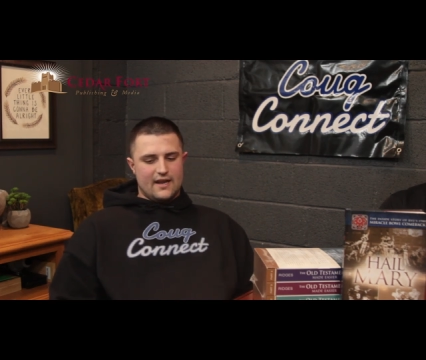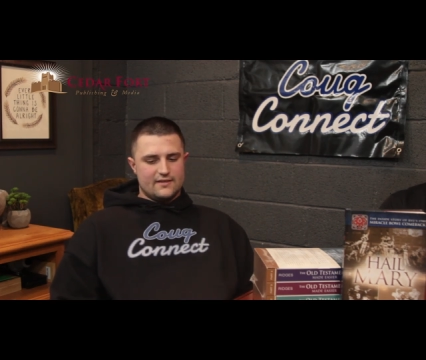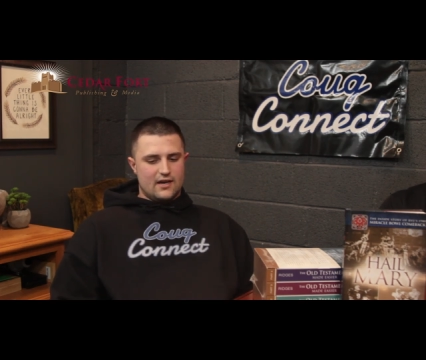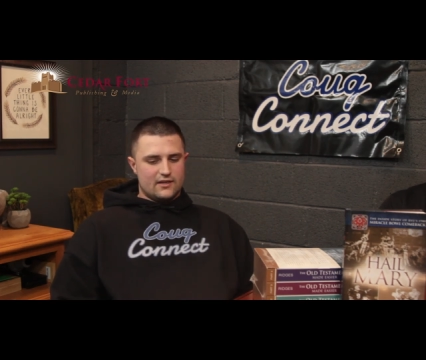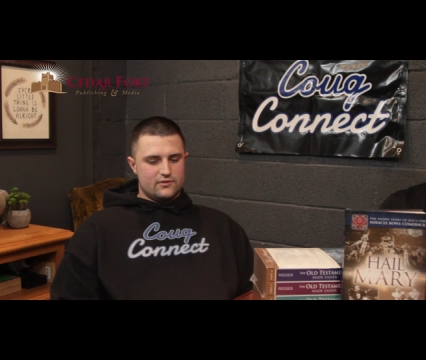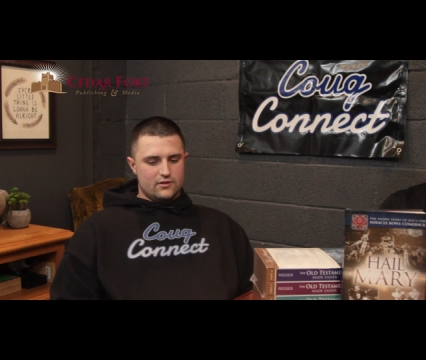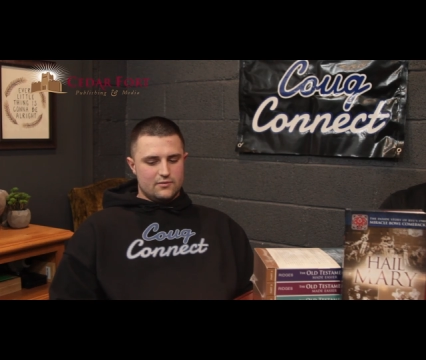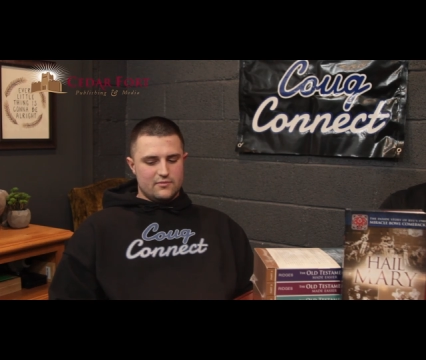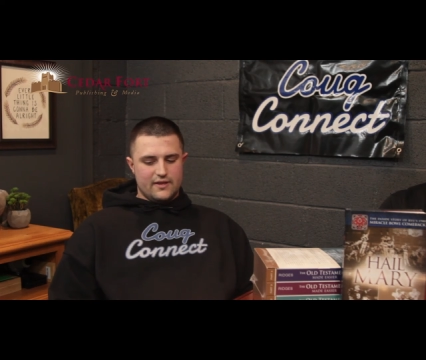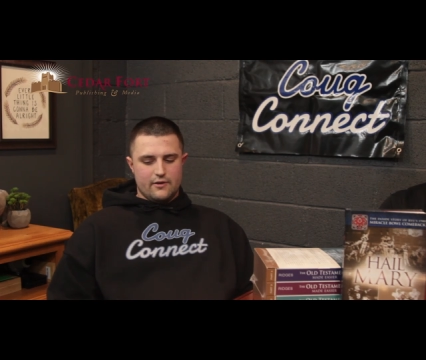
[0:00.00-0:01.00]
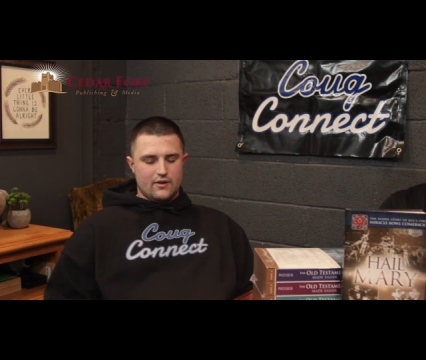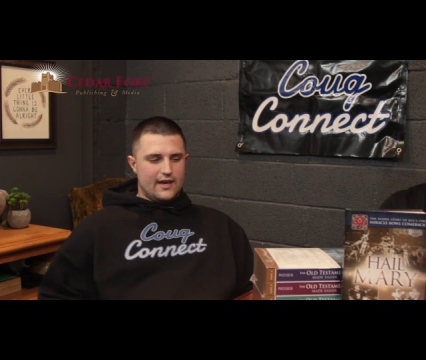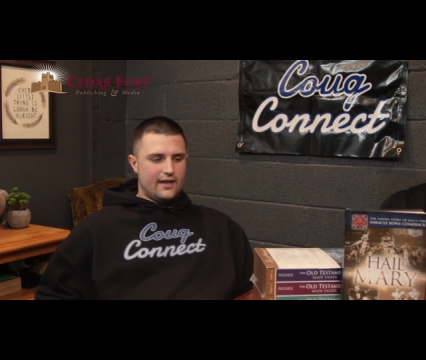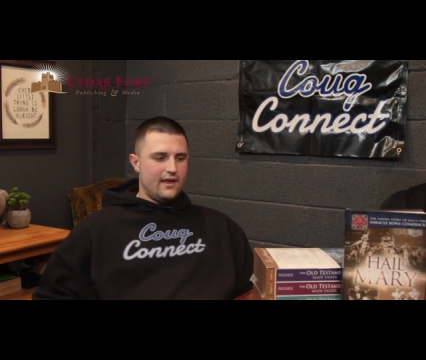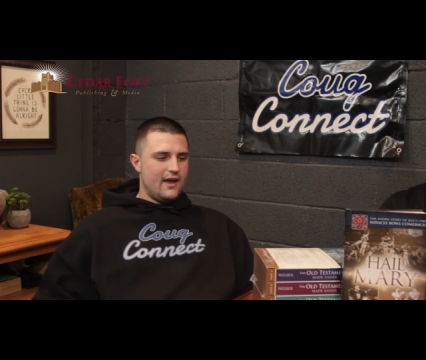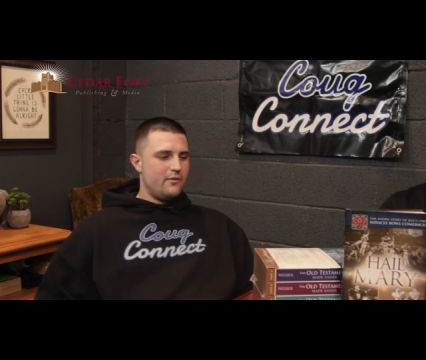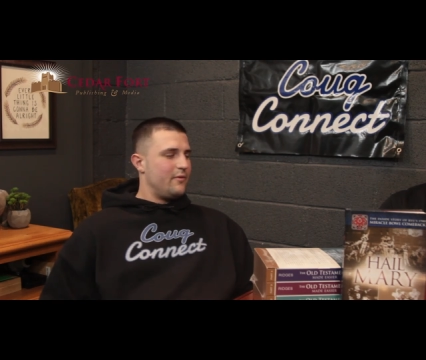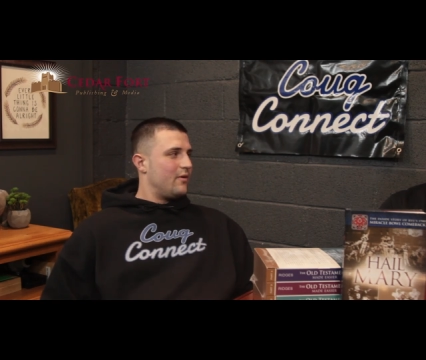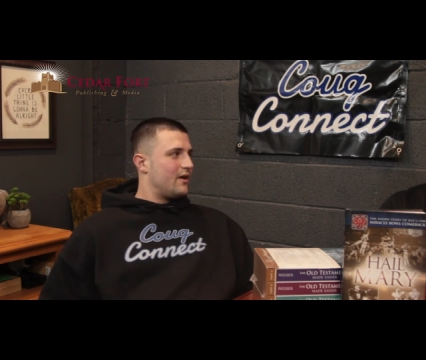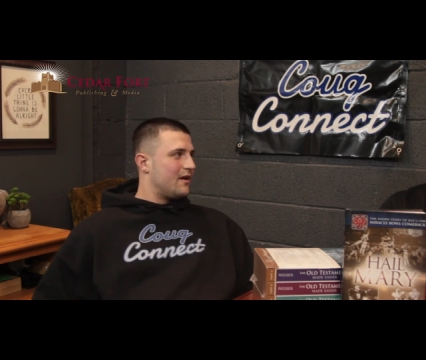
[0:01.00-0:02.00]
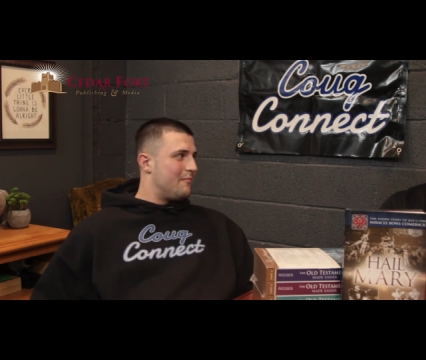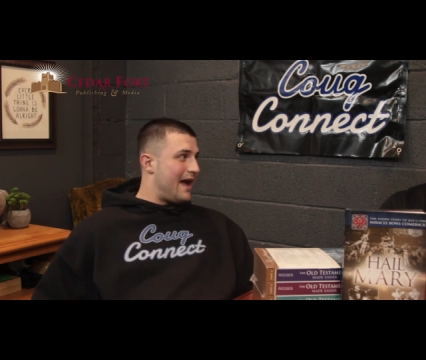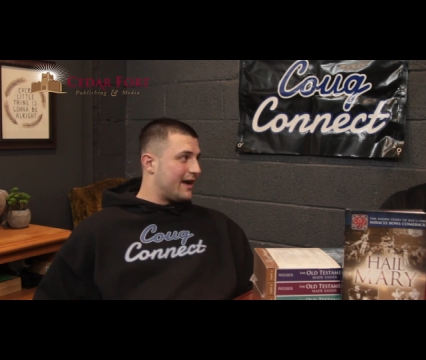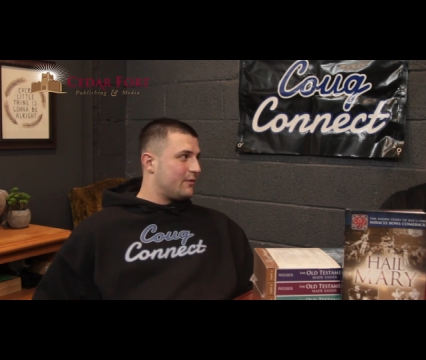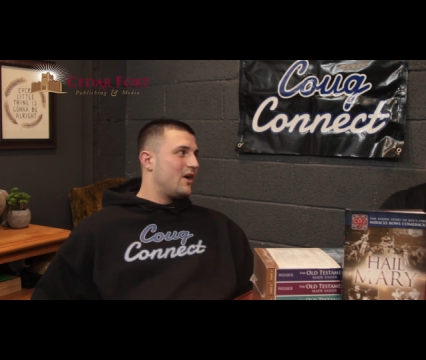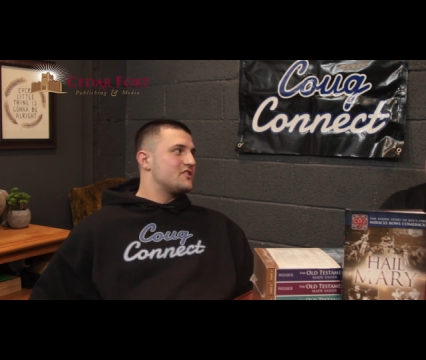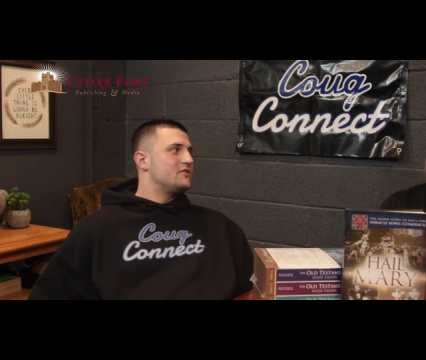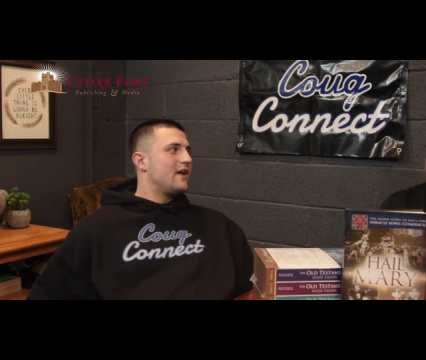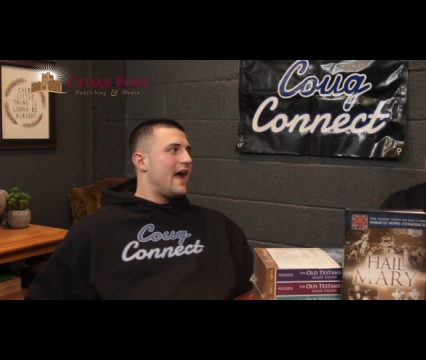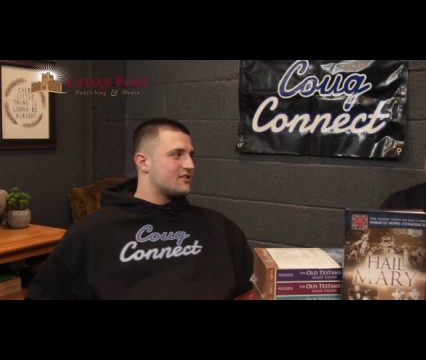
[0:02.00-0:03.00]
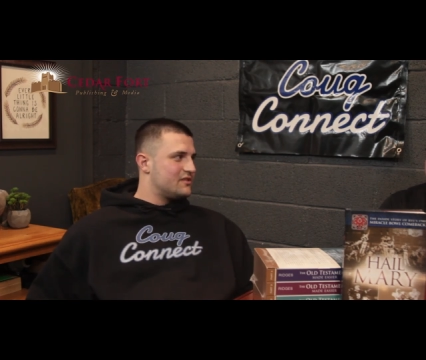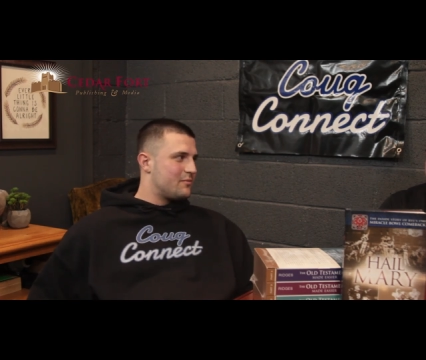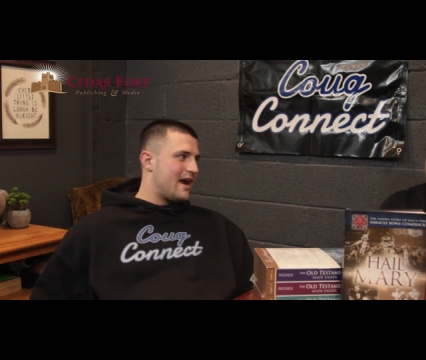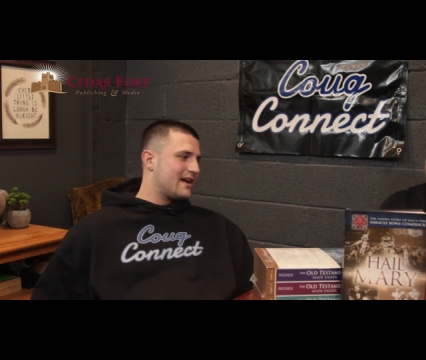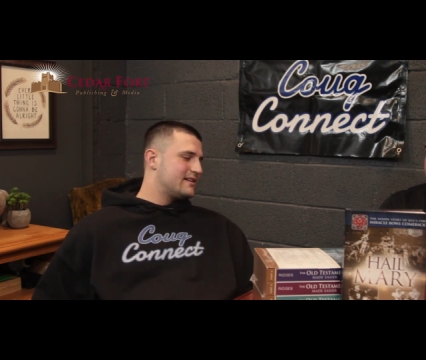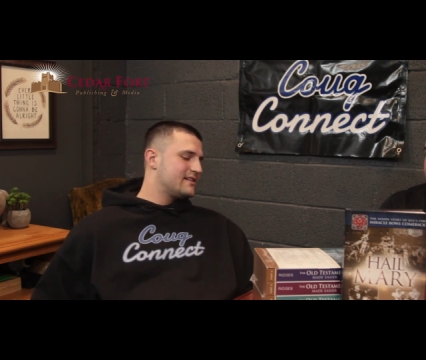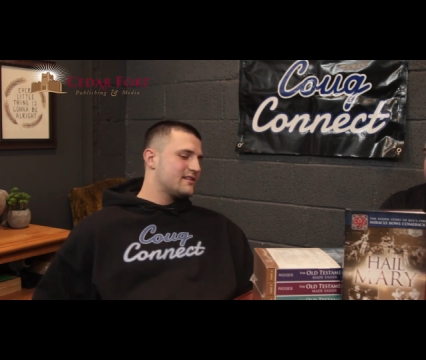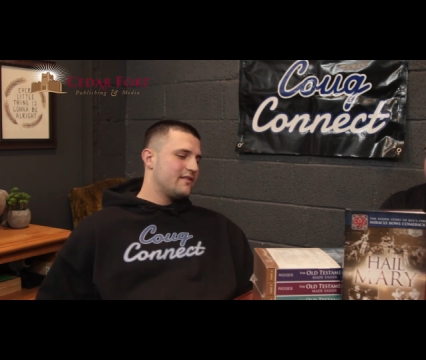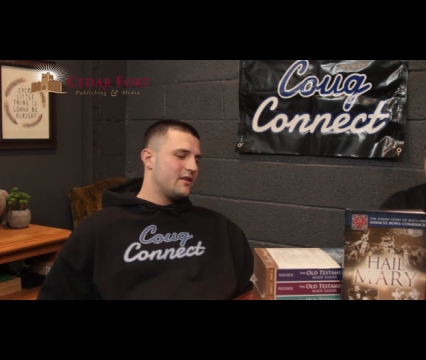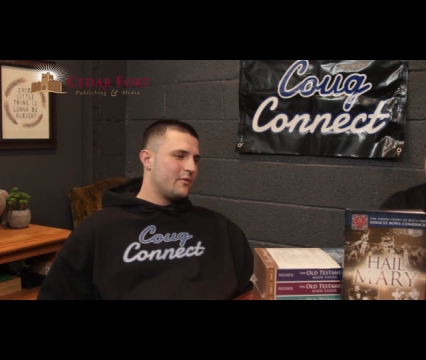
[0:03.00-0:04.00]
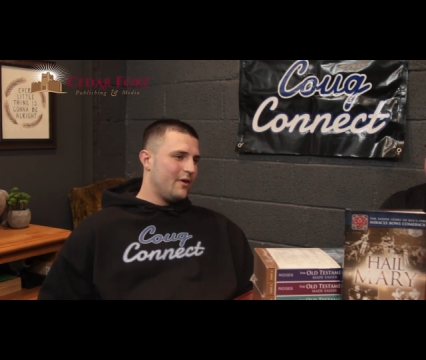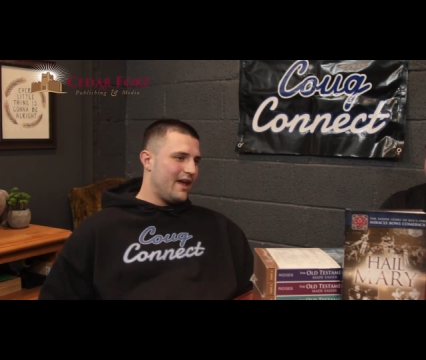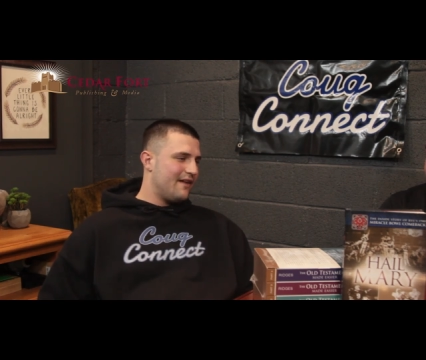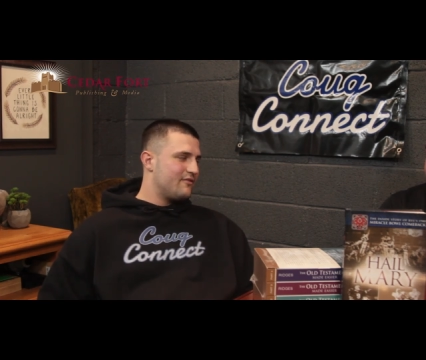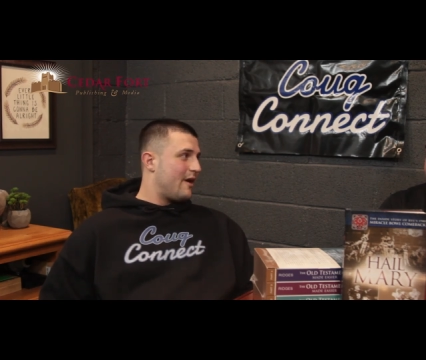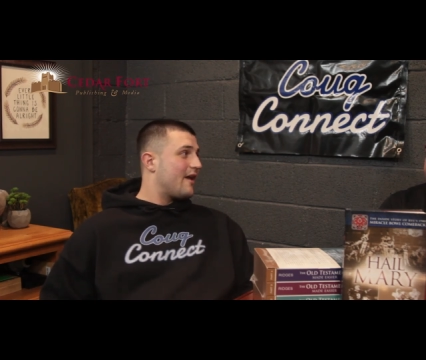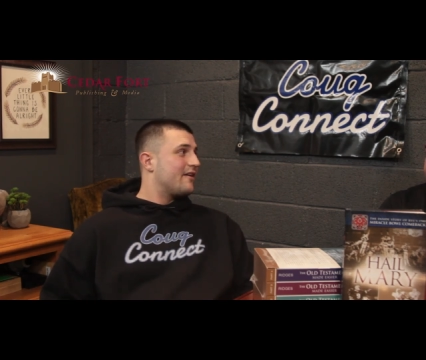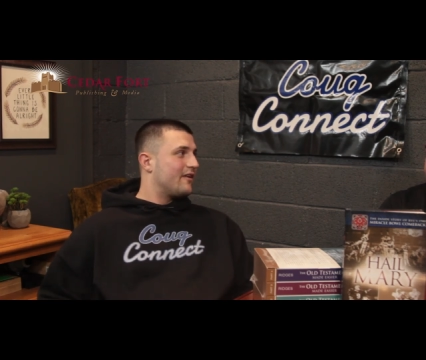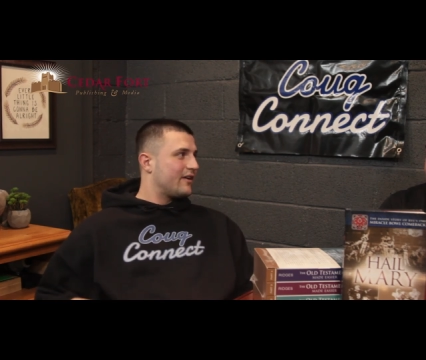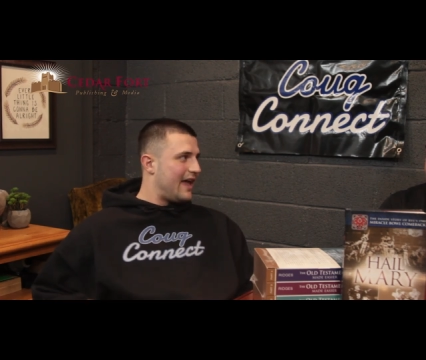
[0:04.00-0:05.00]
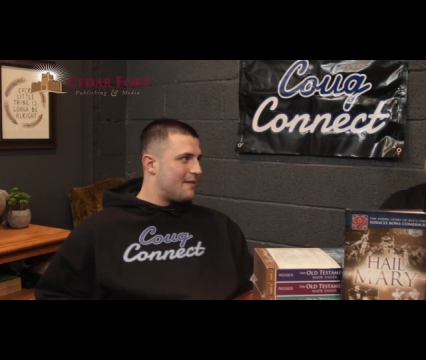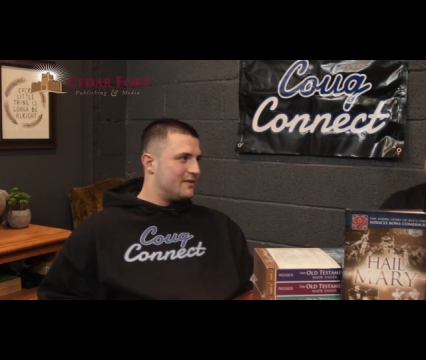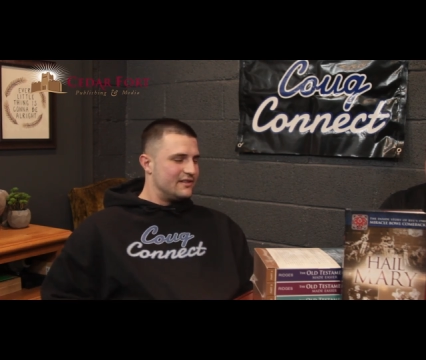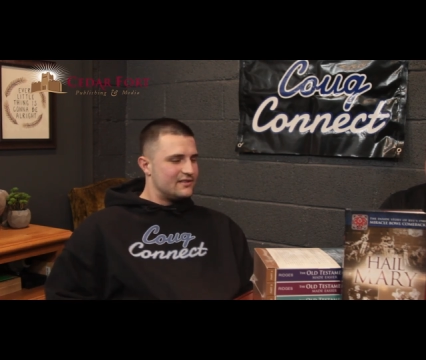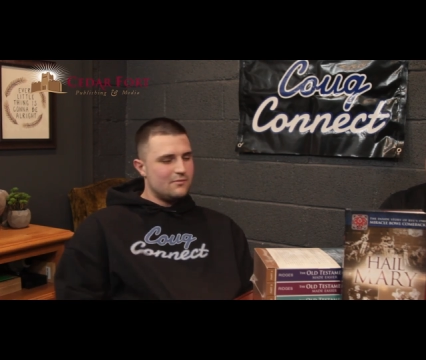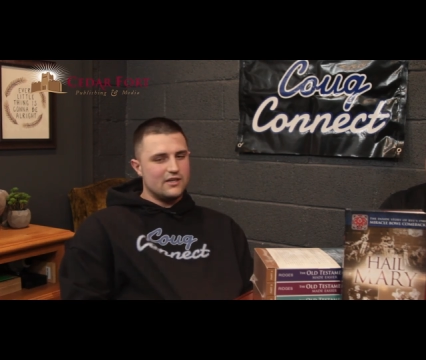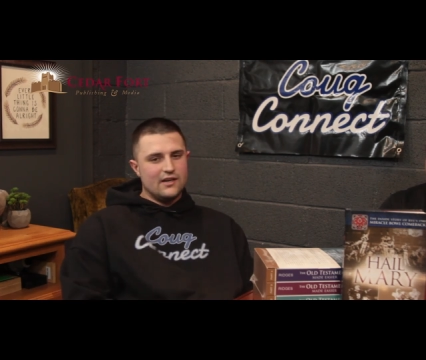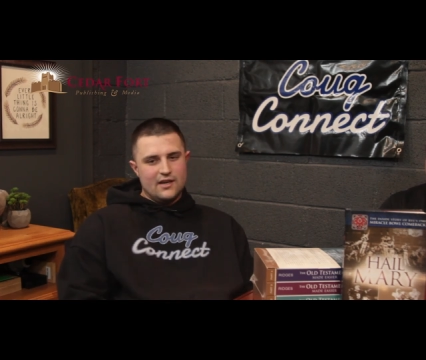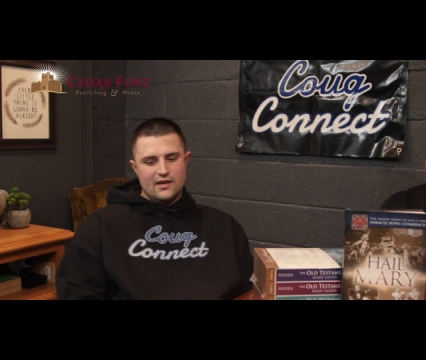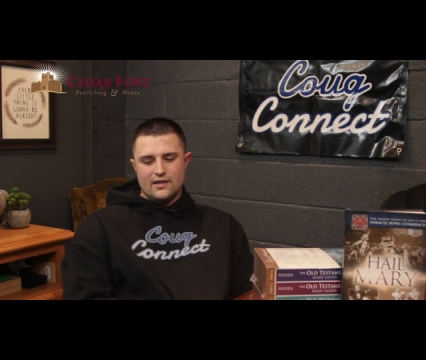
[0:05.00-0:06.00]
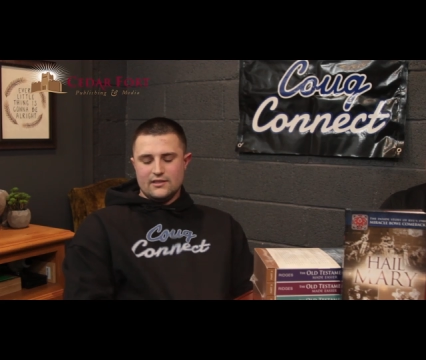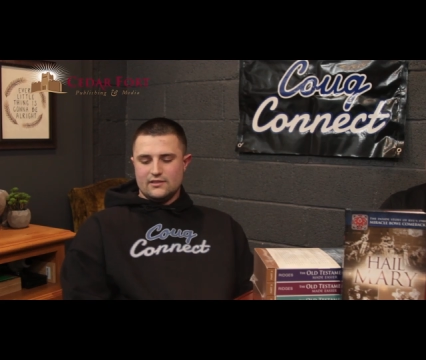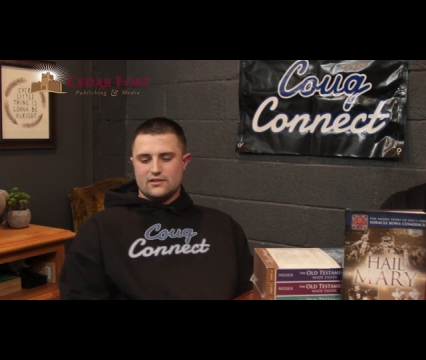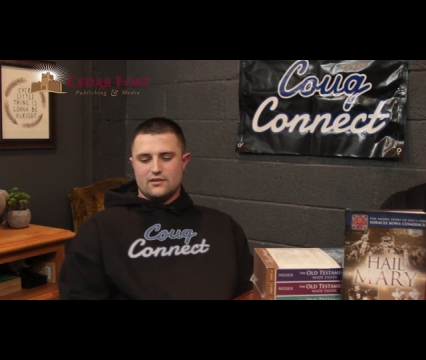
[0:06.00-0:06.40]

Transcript: Kind of talked to them, and they were like, yeah, we want to come back and watch you actually practice, and then we want to have you out at our camp in the summer.